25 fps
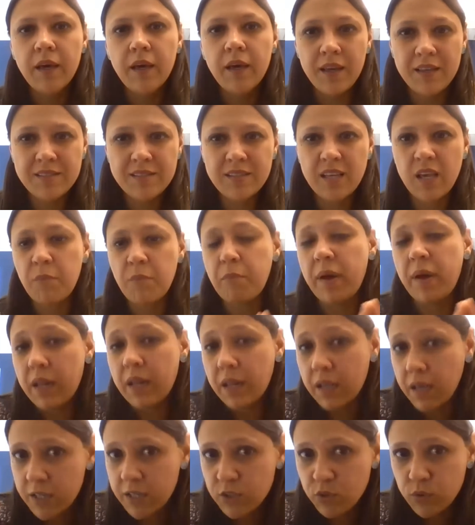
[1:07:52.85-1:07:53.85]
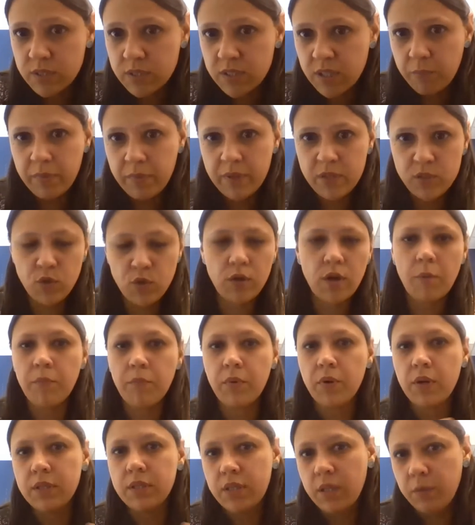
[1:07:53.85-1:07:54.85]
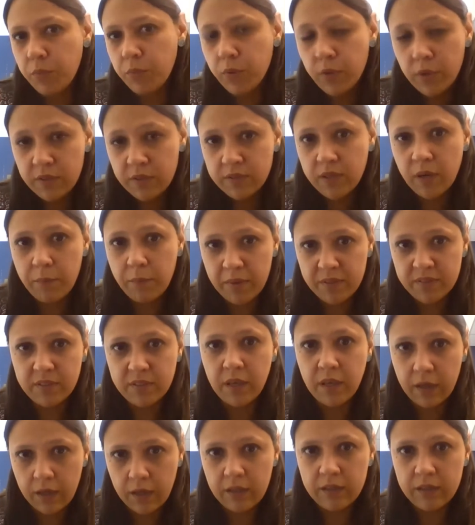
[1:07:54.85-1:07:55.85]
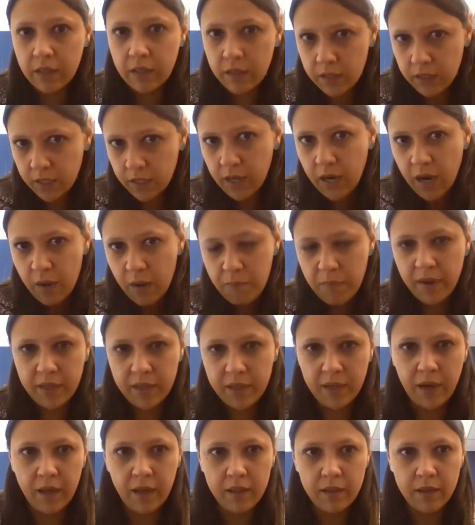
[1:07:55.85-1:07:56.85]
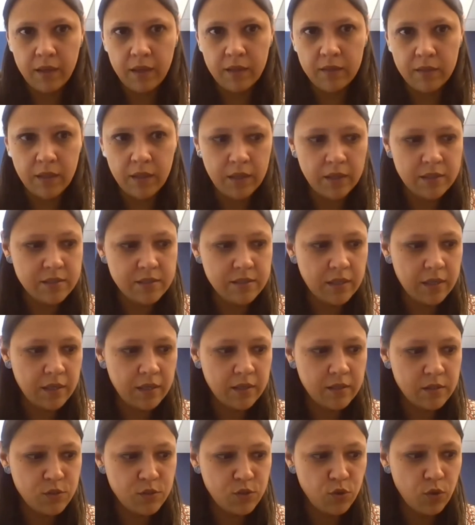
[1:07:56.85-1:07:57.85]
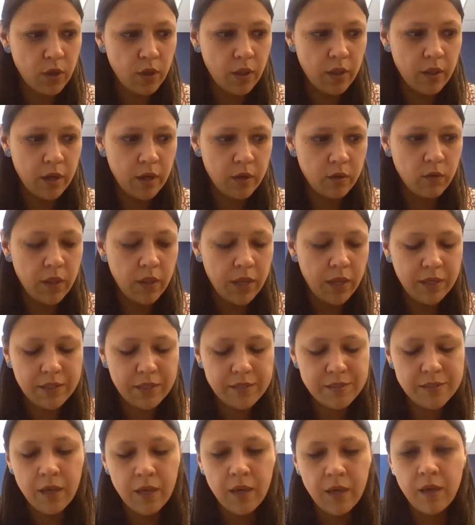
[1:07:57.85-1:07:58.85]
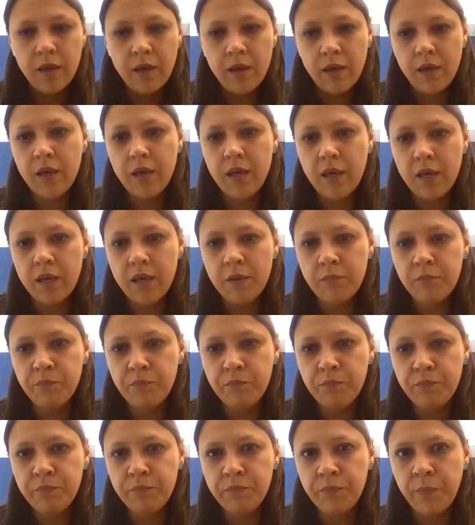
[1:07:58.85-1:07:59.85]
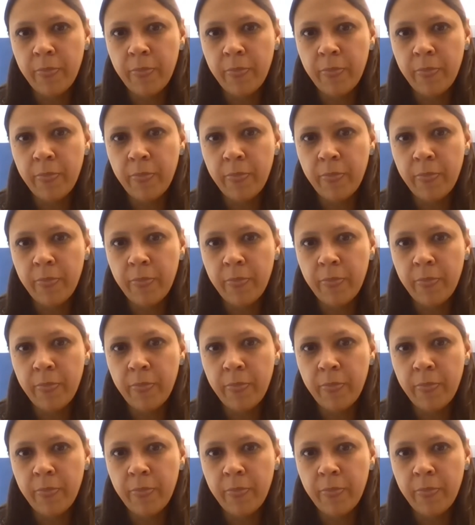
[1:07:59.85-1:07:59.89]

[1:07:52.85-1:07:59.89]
of the Committee of Disabled People is for the case of these people due to his disability, the partner of this Danish